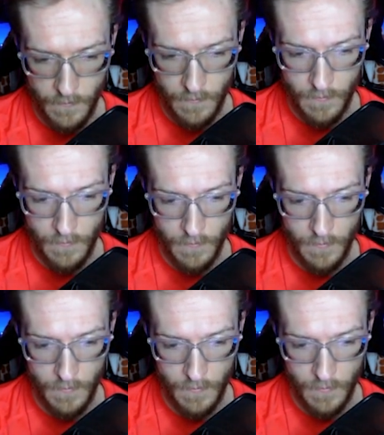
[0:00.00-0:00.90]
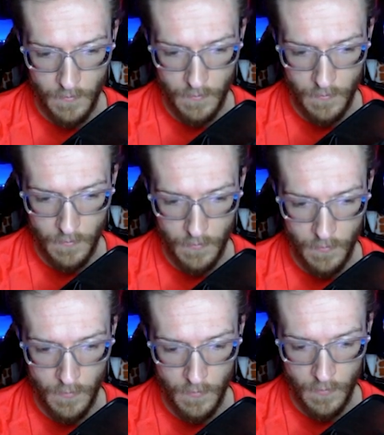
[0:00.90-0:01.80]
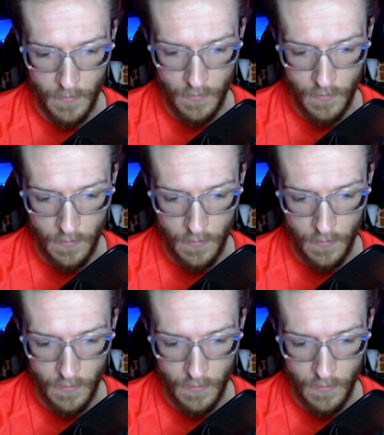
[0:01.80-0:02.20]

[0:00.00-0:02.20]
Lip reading: Nothing is said.